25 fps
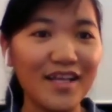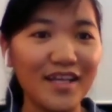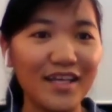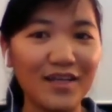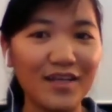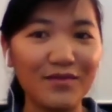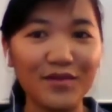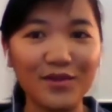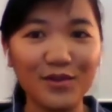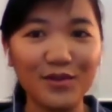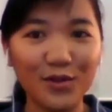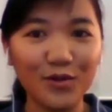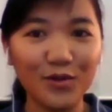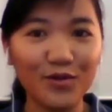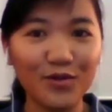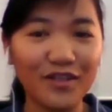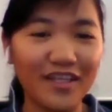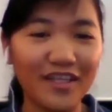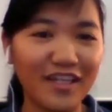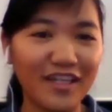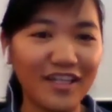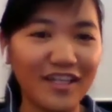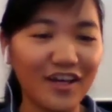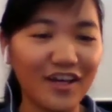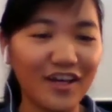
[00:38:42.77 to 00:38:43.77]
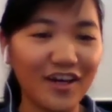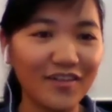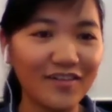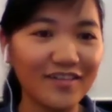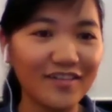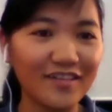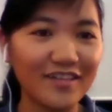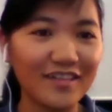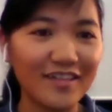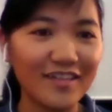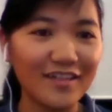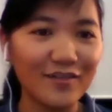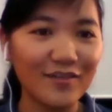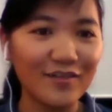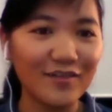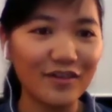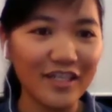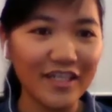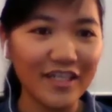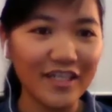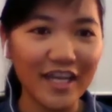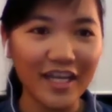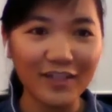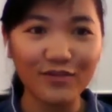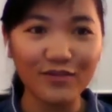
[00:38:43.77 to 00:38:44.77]
even though they are not
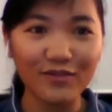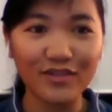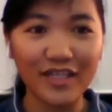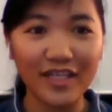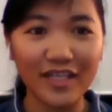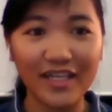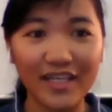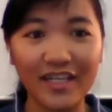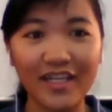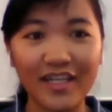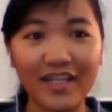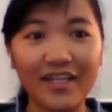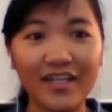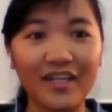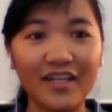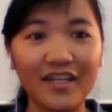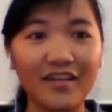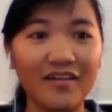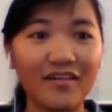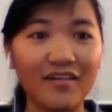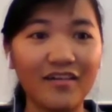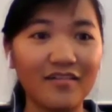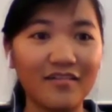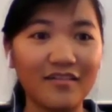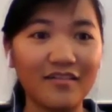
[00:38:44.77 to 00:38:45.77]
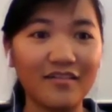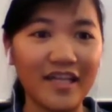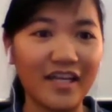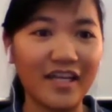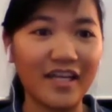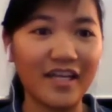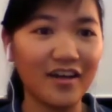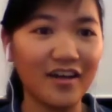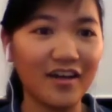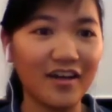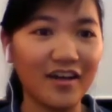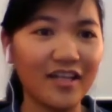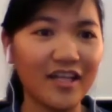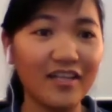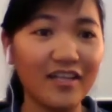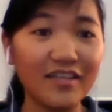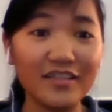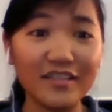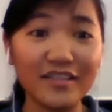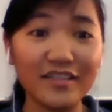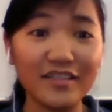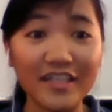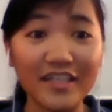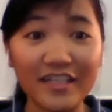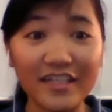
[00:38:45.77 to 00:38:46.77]
really educated and they are not
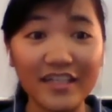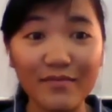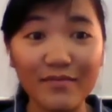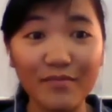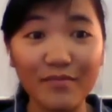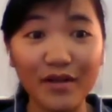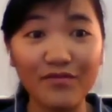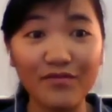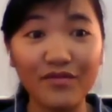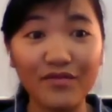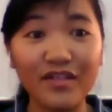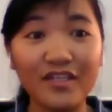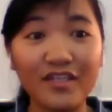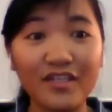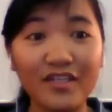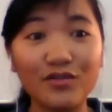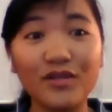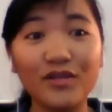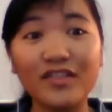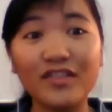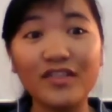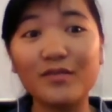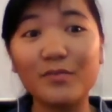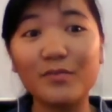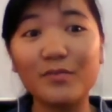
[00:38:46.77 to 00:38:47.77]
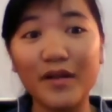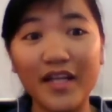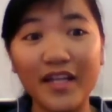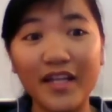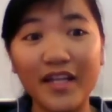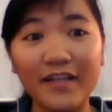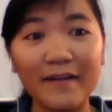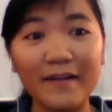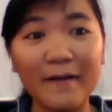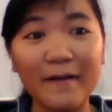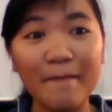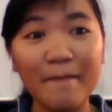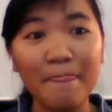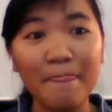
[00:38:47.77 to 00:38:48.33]
engineering, but we need to explain